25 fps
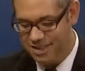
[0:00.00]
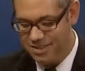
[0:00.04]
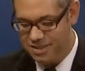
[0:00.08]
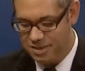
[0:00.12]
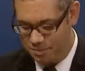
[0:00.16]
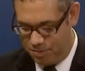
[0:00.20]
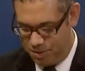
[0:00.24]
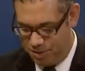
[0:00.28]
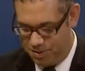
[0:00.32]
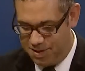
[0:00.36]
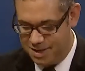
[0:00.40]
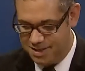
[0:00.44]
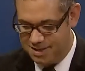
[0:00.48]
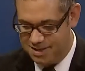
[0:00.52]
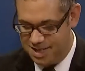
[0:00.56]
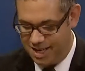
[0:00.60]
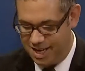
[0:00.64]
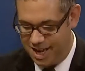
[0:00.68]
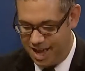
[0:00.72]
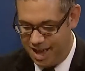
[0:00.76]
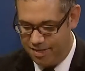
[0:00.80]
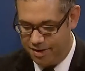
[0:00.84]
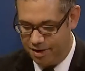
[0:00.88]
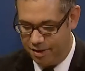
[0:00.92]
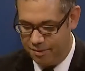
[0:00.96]
To put this
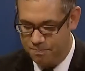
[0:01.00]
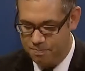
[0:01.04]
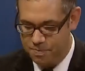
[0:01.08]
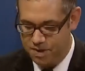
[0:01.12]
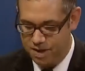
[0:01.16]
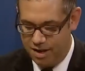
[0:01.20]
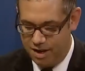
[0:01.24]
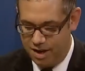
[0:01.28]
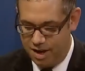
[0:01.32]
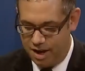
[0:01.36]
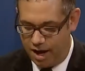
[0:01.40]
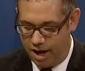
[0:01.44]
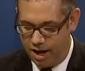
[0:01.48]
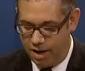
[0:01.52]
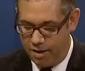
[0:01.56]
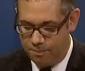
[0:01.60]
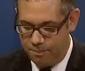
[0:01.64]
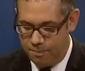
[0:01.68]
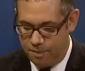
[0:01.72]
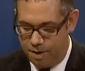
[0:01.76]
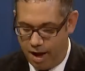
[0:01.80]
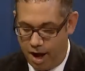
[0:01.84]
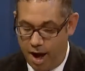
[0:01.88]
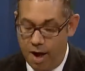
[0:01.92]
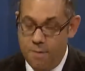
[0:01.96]
together.
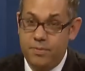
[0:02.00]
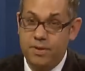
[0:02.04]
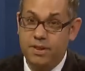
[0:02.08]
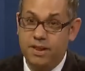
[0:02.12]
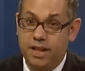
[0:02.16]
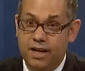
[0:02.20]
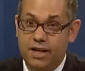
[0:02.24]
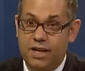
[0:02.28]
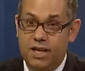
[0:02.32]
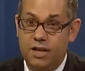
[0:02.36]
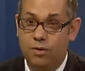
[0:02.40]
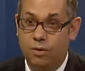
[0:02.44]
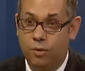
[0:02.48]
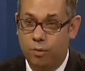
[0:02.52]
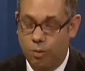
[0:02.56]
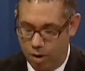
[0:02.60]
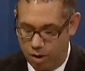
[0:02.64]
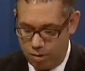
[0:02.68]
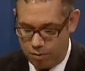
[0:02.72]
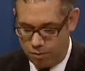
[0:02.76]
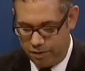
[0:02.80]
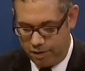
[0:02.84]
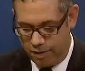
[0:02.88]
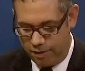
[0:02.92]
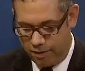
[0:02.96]
I've been lucky to
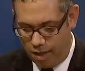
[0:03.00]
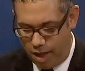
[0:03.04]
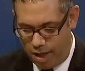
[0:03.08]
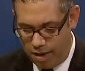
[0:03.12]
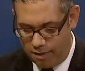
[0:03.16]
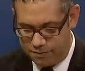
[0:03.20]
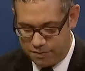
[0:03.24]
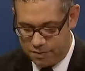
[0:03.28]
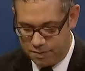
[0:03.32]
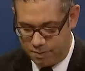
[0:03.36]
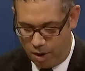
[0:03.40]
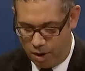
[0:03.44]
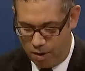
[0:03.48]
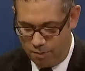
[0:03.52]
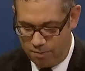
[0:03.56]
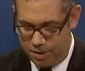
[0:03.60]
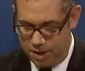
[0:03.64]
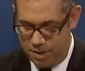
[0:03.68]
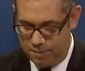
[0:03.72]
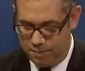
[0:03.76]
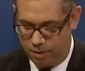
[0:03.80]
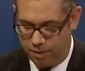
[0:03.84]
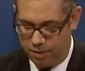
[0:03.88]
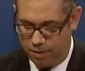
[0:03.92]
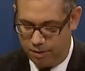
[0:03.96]
work with a lot of smart
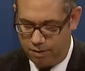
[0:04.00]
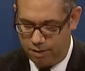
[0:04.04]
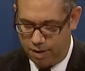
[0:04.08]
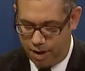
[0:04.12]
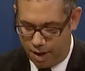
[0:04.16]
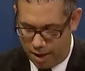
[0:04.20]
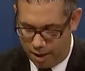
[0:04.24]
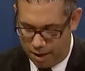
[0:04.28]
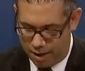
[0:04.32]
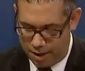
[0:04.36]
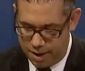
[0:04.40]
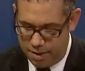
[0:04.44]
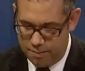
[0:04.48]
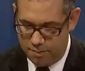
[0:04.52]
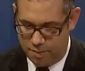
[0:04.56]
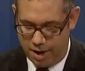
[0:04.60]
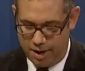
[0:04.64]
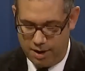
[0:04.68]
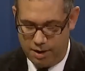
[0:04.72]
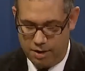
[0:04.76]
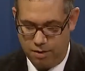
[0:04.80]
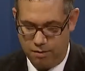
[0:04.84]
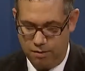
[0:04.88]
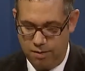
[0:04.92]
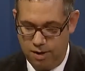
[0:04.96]
people in
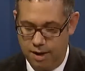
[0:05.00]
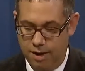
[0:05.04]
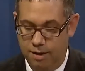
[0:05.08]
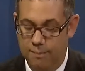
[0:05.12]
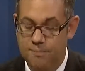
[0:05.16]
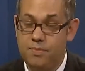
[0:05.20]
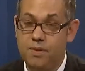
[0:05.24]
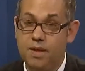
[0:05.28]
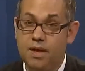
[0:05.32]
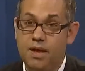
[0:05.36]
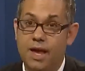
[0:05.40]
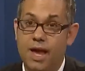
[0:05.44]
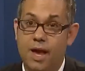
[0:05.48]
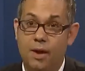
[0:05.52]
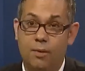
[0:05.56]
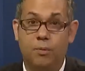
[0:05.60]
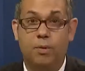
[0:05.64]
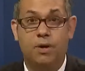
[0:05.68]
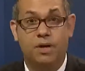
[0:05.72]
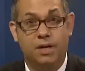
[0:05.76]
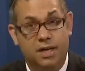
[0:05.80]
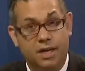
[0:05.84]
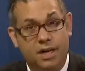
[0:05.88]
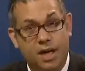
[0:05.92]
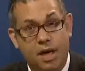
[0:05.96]
my career, and
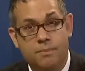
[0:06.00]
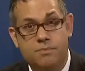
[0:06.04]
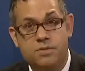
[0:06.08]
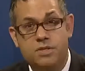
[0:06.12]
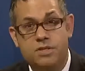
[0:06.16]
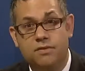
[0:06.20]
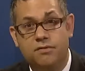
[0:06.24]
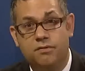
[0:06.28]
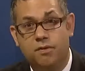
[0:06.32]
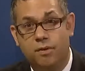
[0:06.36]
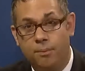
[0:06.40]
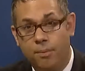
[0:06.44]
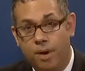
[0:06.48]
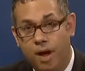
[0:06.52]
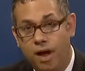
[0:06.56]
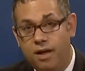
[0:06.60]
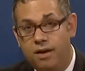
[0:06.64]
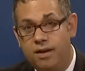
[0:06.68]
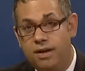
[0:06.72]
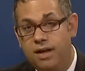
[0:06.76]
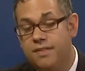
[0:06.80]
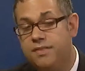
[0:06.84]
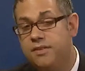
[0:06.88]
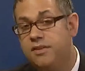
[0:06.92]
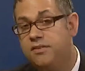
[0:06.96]
when it comes to
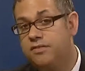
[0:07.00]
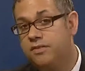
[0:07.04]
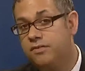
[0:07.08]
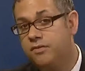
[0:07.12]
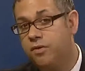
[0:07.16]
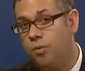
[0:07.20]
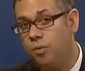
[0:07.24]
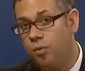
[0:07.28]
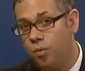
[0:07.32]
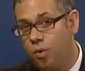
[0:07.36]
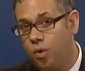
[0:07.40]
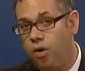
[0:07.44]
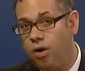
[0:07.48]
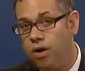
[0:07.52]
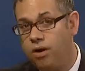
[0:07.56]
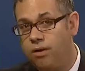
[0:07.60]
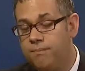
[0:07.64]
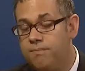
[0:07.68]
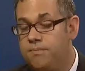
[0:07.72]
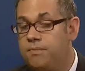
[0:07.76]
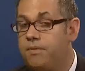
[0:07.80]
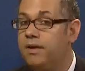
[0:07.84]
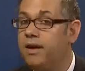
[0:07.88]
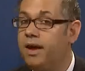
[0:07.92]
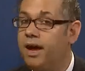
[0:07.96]
Vermont and the Civil War,
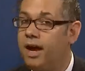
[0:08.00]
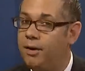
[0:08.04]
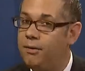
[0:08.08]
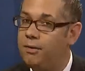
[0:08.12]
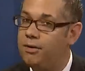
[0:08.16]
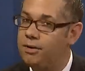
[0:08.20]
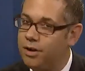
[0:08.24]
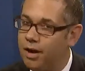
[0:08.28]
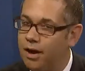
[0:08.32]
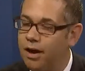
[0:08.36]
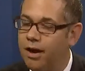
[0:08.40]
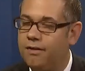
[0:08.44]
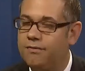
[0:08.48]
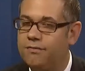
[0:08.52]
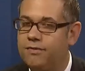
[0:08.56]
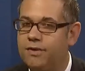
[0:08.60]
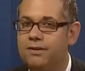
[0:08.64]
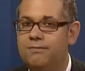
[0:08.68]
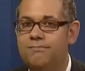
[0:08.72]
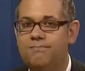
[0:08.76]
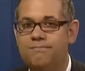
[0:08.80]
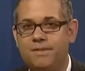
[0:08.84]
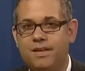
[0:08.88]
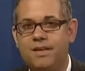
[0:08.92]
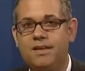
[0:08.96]
Howard
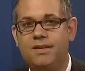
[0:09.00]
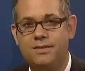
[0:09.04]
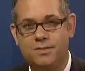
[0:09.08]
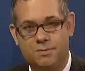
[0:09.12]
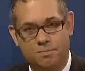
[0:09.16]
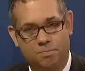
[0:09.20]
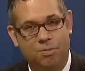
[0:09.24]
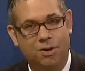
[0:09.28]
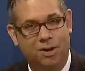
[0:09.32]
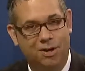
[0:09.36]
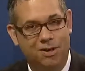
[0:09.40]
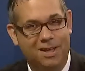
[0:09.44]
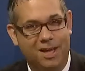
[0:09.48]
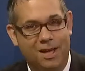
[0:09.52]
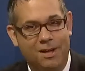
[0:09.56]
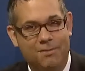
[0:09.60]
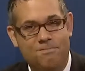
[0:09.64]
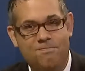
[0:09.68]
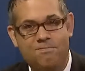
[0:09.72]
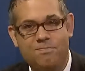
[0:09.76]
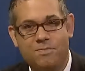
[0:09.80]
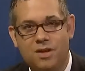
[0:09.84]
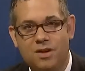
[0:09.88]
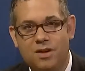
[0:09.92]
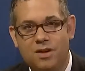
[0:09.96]
Coffin is brilliant.
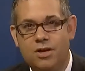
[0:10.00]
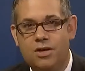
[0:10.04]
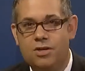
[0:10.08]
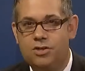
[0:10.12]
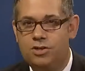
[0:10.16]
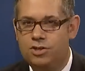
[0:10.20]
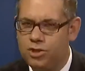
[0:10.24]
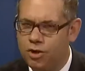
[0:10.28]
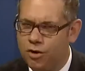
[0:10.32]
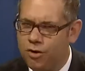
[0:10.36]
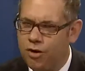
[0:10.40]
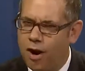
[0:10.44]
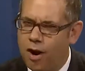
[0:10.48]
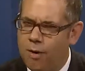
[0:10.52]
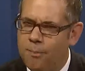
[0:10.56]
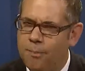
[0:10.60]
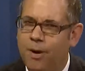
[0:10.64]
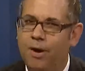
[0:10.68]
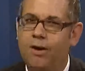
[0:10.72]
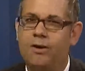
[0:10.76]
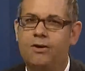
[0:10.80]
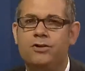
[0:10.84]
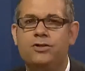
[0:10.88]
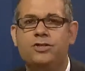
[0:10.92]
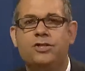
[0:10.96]
Sure, our
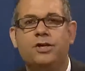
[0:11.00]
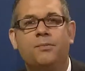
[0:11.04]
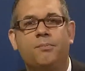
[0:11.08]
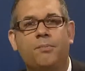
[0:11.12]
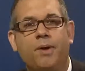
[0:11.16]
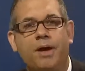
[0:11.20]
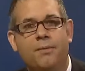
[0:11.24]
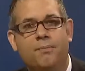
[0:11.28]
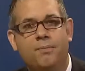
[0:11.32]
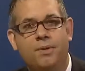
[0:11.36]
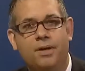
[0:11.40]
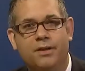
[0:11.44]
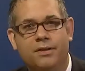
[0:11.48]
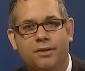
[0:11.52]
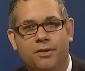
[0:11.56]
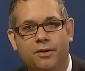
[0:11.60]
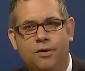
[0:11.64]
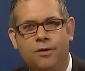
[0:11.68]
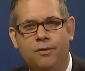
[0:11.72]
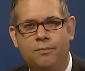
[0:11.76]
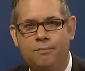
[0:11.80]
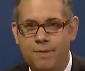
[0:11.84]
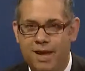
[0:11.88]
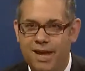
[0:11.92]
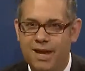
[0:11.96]
partnership might be a
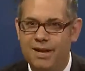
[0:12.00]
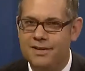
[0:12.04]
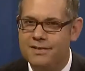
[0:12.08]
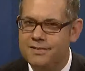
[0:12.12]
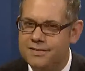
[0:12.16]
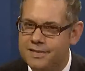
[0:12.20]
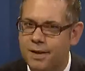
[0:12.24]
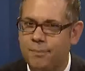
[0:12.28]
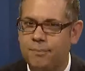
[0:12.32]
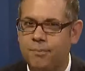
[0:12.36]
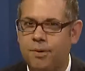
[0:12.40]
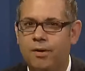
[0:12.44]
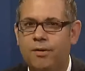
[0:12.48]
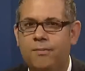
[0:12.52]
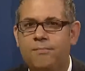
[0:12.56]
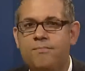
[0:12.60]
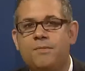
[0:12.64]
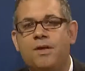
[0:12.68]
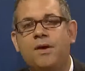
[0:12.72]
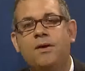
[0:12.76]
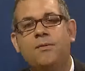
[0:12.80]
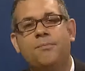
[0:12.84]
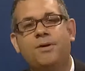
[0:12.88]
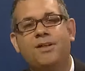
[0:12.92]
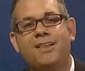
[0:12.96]
little May-December,
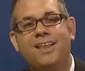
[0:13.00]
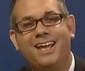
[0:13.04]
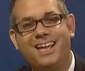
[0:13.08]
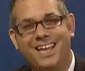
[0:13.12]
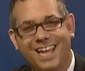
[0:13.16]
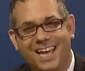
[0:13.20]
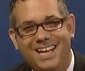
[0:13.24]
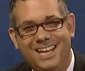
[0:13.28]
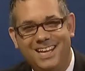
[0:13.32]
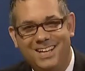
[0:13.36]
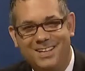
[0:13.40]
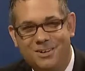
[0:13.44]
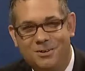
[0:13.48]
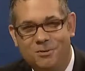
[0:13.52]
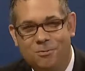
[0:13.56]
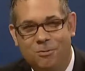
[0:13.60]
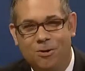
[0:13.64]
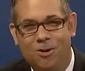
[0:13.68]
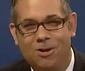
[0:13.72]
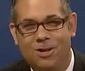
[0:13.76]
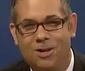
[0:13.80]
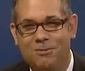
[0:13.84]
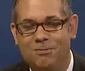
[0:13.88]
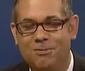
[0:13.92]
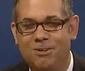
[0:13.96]
but like any good
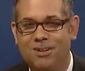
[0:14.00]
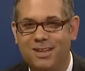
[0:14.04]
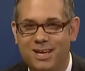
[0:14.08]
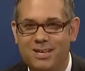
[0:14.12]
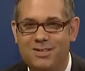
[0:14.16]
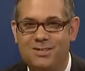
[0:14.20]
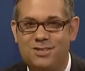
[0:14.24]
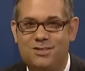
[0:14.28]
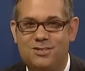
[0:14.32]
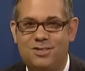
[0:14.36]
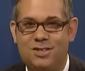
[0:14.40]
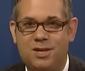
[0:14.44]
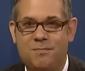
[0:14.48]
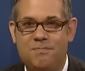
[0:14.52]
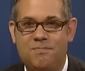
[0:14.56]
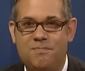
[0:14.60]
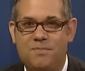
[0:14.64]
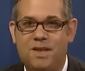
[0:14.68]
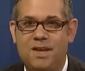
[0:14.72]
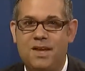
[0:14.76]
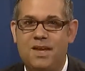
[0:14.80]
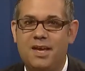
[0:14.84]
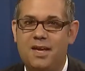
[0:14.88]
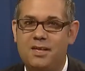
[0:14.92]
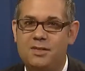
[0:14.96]
working relationship,
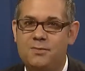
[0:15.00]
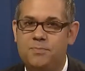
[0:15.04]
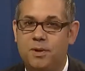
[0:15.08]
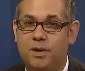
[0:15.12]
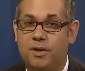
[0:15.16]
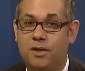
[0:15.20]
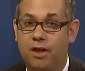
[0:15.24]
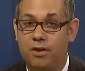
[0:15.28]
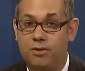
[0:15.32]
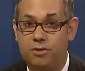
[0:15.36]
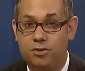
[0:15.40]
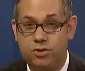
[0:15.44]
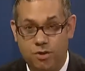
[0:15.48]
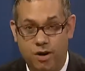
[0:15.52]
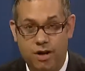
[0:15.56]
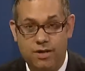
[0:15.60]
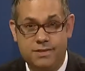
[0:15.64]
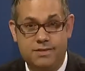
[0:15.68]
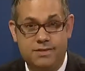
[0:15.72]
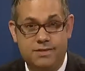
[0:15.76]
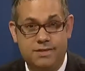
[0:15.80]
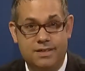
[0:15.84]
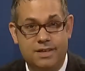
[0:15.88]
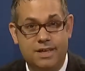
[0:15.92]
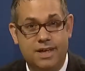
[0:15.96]
it's built on
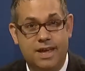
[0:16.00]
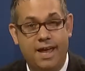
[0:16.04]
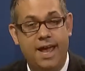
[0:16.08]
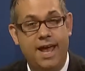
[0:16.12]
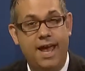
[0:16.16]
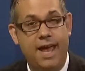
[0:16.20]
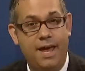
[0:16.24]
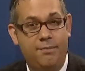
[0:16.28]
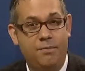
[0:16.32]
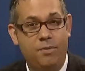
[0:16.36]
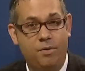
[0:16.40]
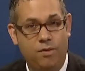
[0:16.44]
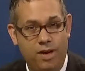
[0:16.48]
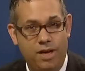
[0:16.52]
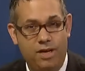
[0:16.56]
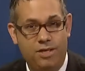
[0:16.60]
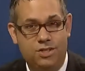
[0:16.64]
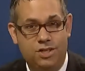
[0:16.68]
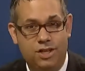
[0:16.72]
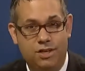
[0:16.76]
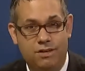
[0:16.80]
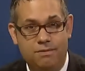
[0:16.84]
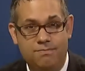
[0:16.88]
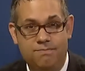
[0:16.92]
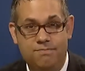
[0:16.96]
trust,
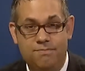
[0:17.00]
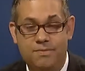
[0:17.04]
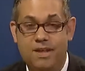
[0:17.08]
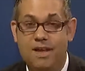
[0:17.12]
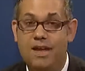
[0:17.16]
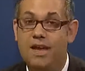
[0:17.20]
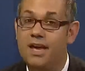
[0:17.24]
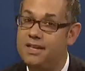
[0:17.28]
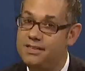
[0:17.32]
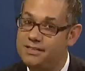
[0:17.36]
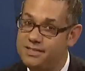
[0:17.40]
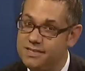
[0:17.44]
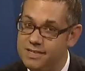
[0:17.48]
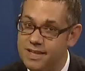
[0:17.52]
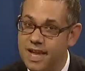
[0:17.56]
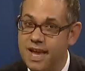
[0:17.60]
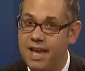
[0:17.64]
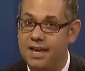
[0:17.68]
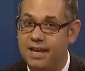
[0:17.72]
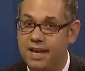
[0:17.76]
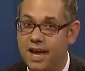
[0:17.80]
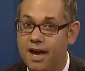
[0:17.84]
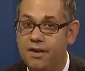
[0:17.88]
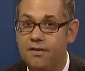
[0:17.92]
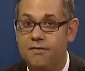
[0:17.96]
admiration, and
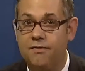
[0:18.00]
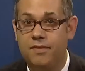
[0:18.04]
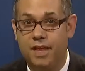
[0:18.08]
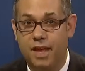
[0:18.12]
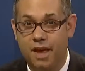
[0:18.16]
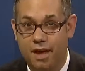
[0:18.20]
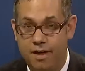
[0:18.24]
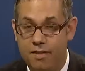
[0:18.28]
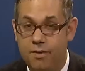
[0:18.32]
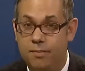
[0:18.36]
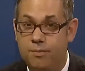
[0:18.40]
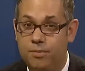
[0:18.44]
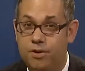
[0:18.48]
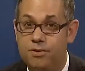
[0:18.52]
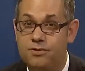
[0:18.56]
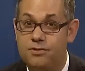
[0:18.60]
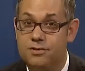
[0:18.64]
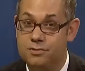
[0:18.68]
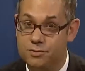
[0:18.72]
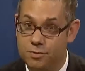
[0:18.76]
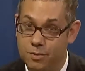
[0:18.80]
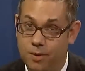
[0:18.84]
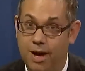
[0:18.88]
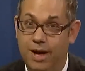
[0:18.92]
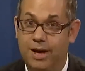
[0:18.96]
staying out of the other
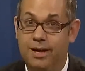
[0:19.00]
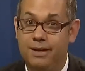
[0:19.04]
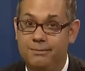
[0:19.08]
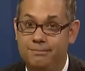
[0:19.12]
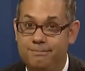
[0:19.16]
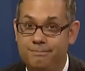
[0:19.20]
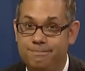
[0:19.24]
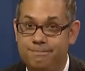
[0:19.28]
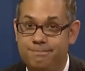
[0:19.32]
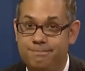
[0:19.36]
person's way.